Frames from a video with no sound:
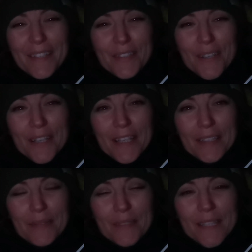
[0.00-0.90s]
try and
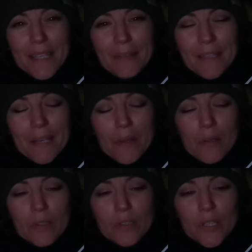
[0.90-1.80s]
get some sleep now.
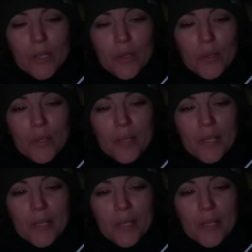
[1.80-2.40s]
So